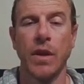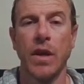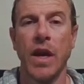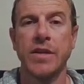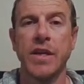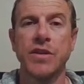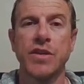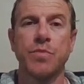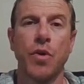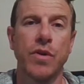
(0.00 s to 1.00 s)
Attention is
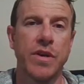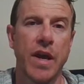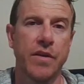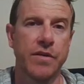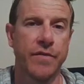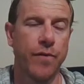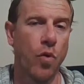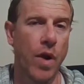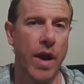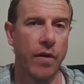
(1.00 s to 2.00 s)
broken down into
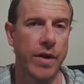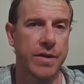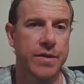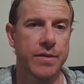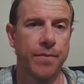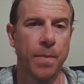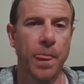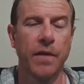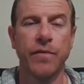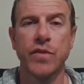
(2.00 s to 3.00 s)
4 areas.
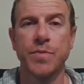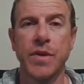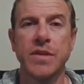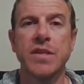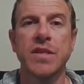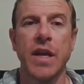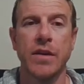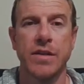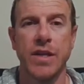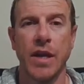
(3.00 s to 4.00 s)
The first being sustained
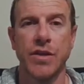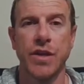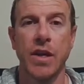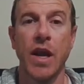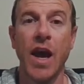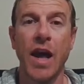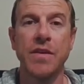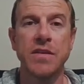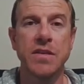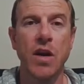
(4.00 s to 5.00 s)
attention, and
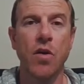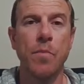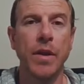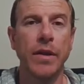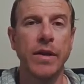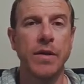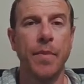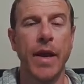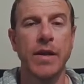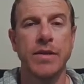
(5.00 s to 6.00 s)
this is our ability to
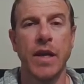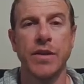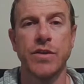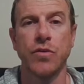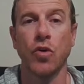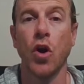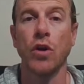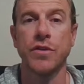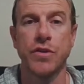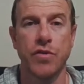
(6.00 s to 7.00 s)
pay attention or
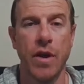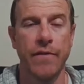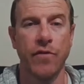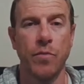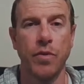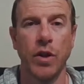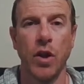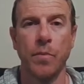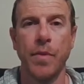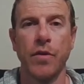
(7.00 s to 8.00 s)
concentrate for a
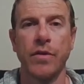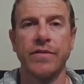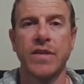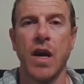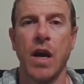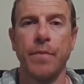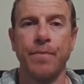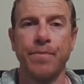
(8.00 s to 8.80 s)
prolonged period of time.